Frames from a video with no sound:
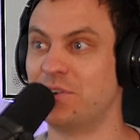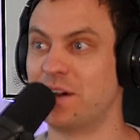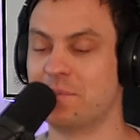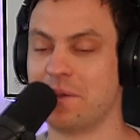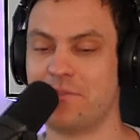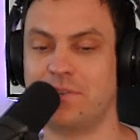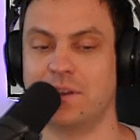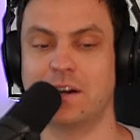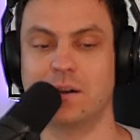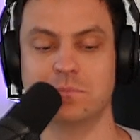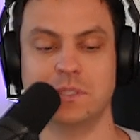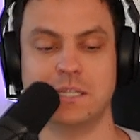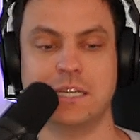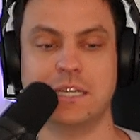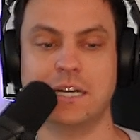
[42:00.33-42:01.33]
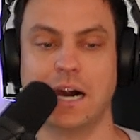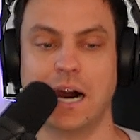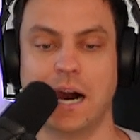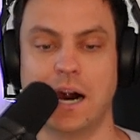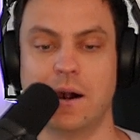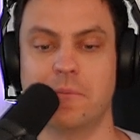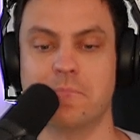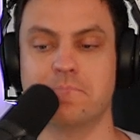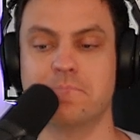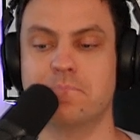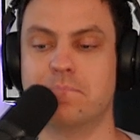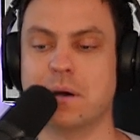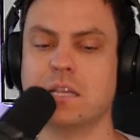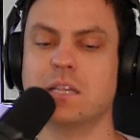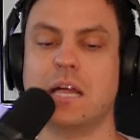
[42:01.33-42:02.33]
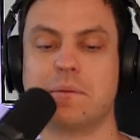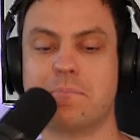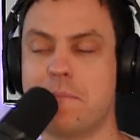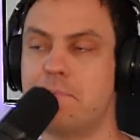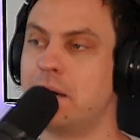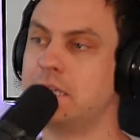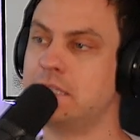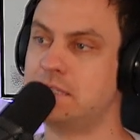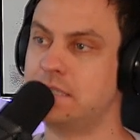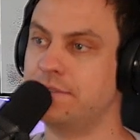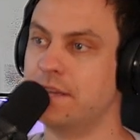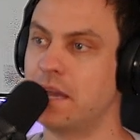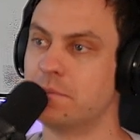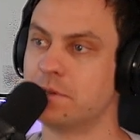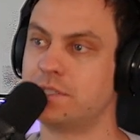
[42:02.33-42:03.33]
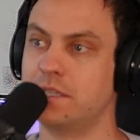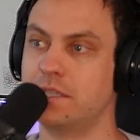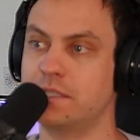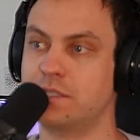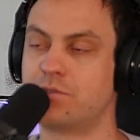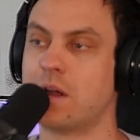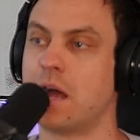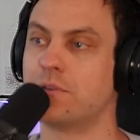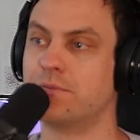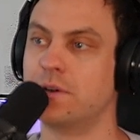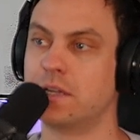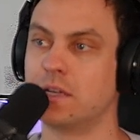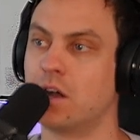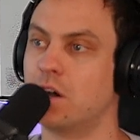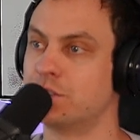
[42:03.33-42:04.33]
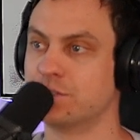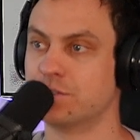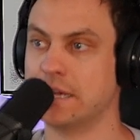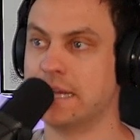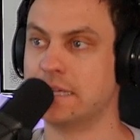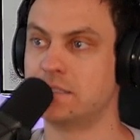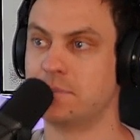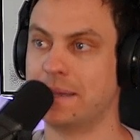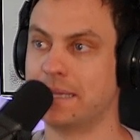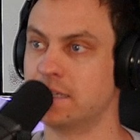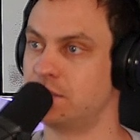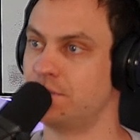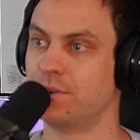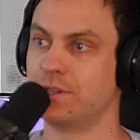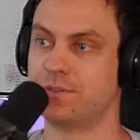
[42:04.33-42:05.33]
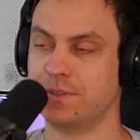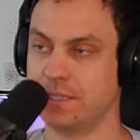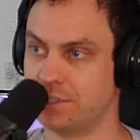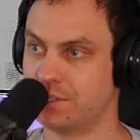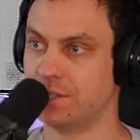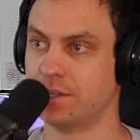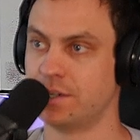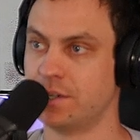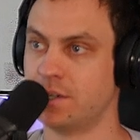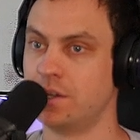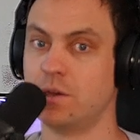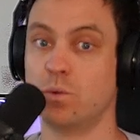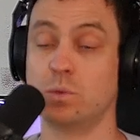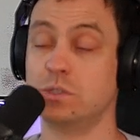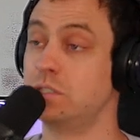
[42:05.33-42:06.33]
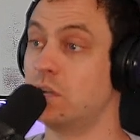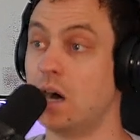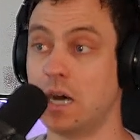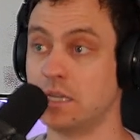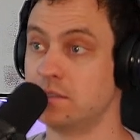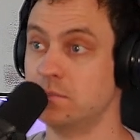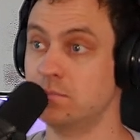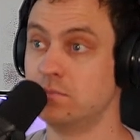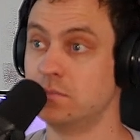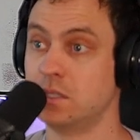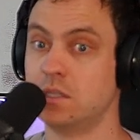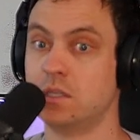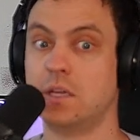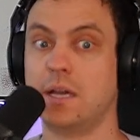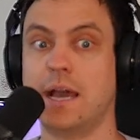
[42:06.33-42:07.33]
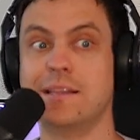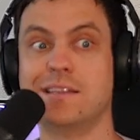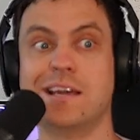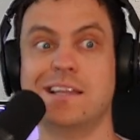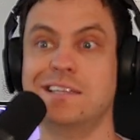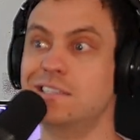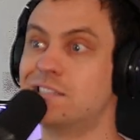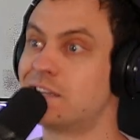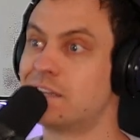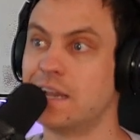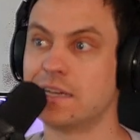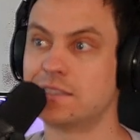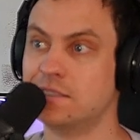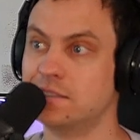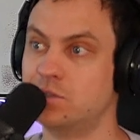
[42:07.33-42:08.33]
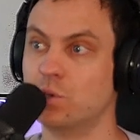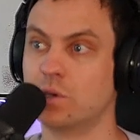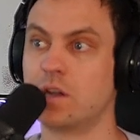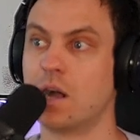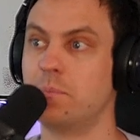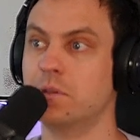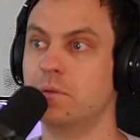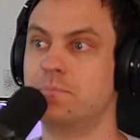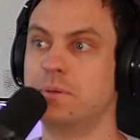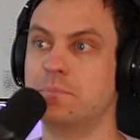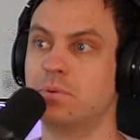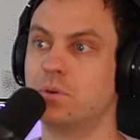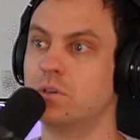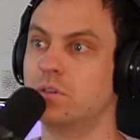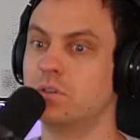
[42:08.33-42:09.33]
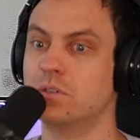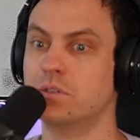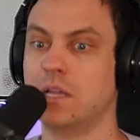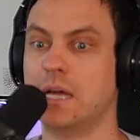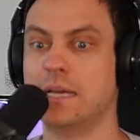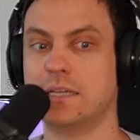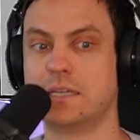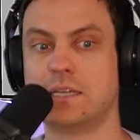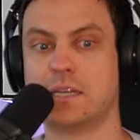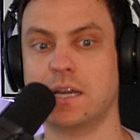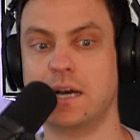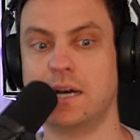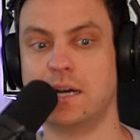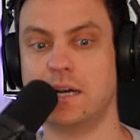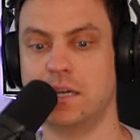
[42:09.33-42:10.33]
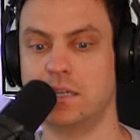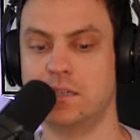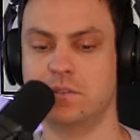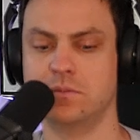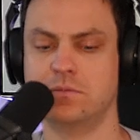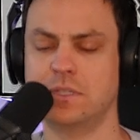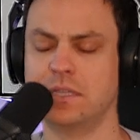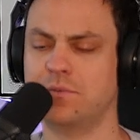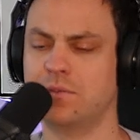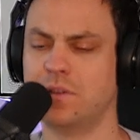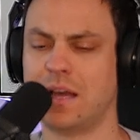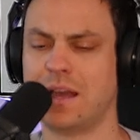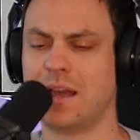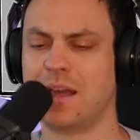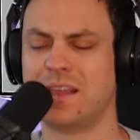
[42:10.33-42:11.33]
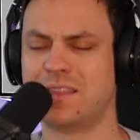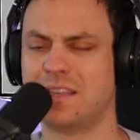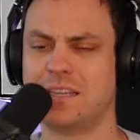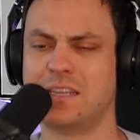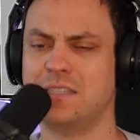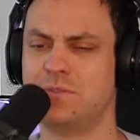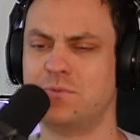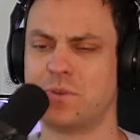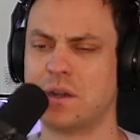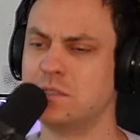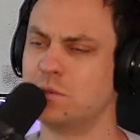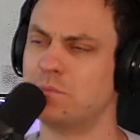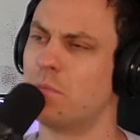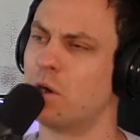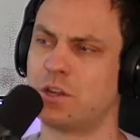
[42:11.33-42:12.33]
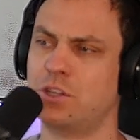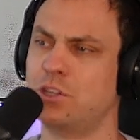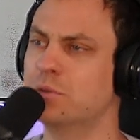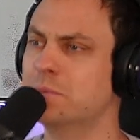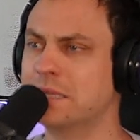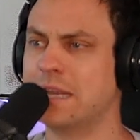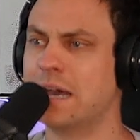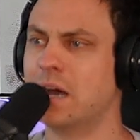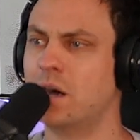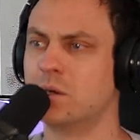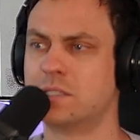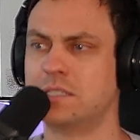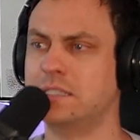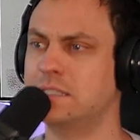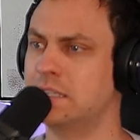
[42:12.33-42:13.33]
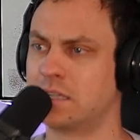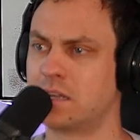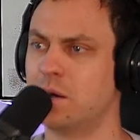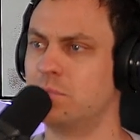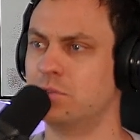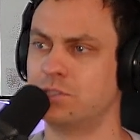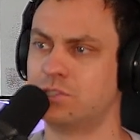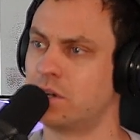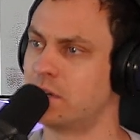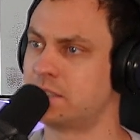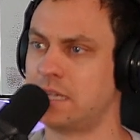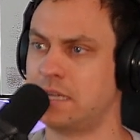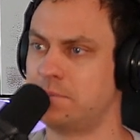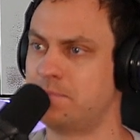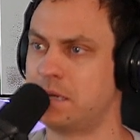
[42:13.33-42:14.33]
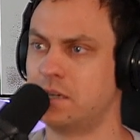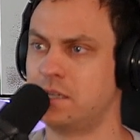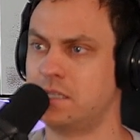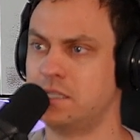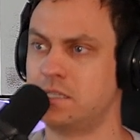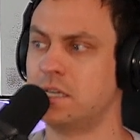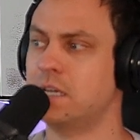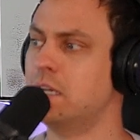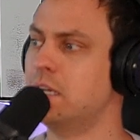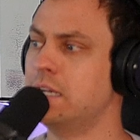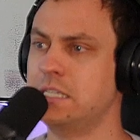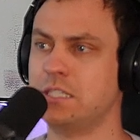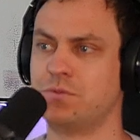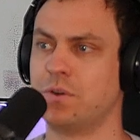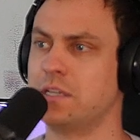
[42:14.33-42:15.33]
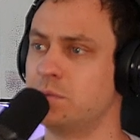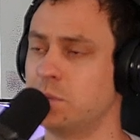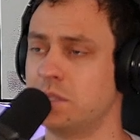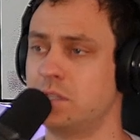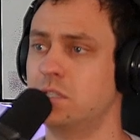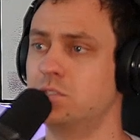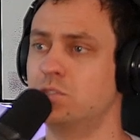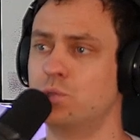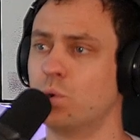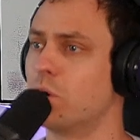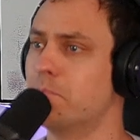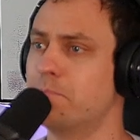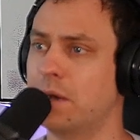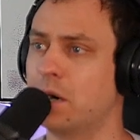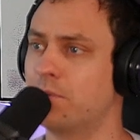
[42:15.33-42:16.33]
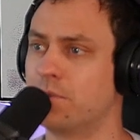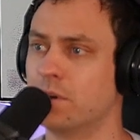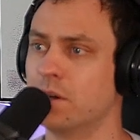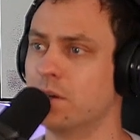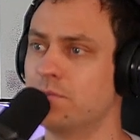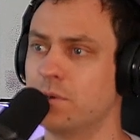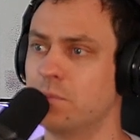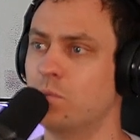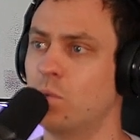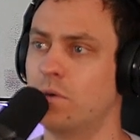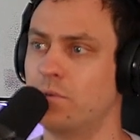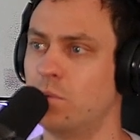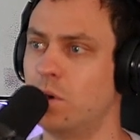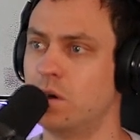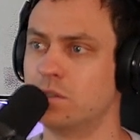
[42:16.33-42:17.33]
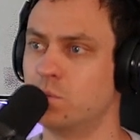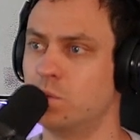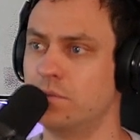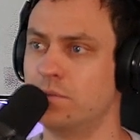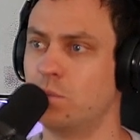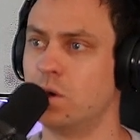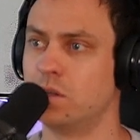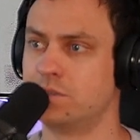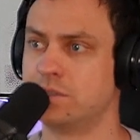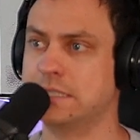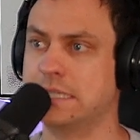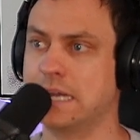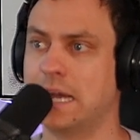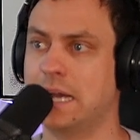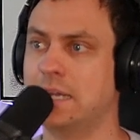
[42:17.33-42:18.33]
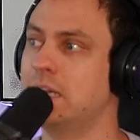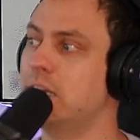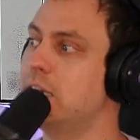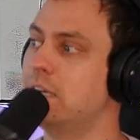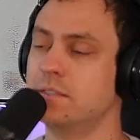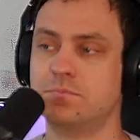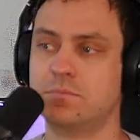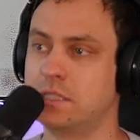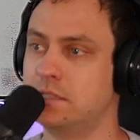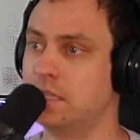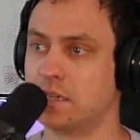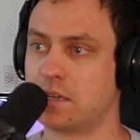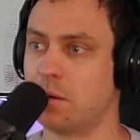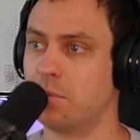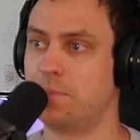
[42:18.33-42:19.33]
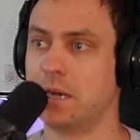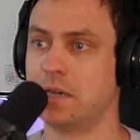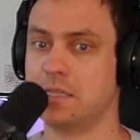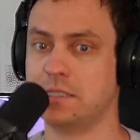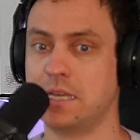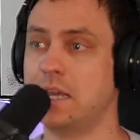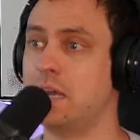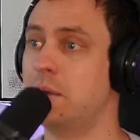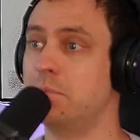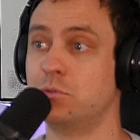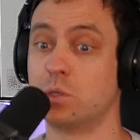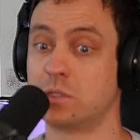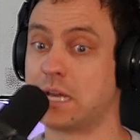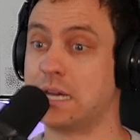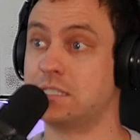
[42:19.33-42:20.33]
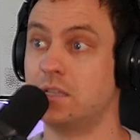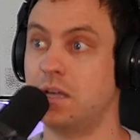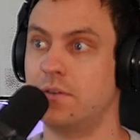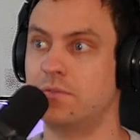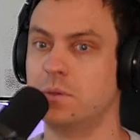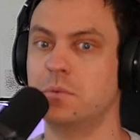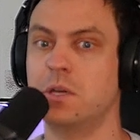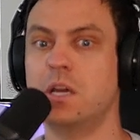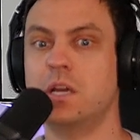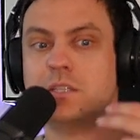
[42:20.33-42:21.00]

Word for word: to fund my film. Um, but like my buddy Stevie Emerson is crowdfunding a hundred grand to make his first feature. Yeah, which is awesome. Yeah, and then he's connected to a couple of people like, uh, and I think he's friends with Mark Cuban now because he did a couple of Shark Tank parodies. Good, he's friends with the Jordan Belfort from Wolf of Wall, the Wolf of Wall Street guy. Also, did a couple parodies of him. Those guys love him.